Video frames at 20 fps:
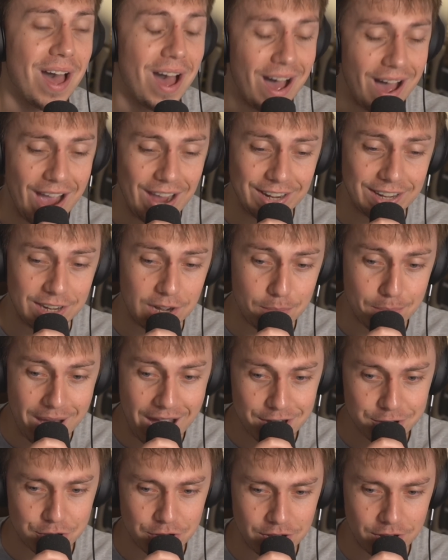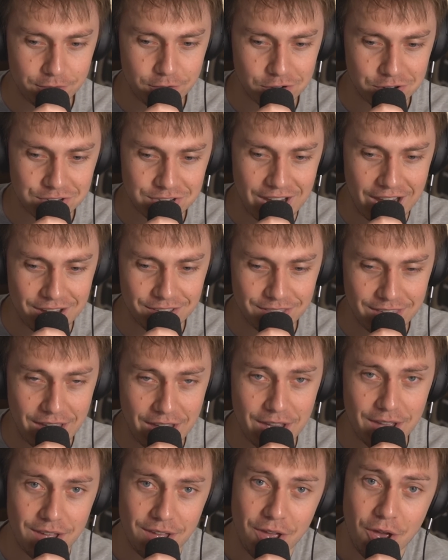I can imagine if you're sat
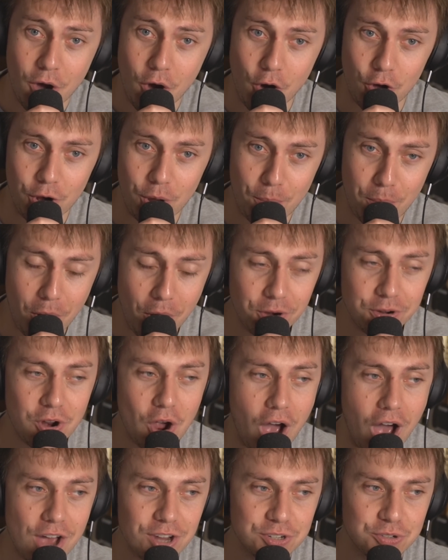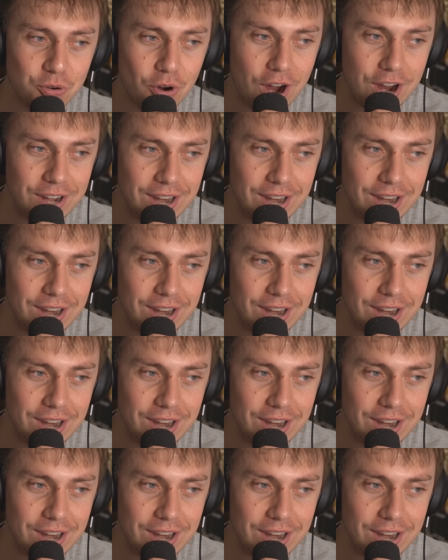there on a podcast right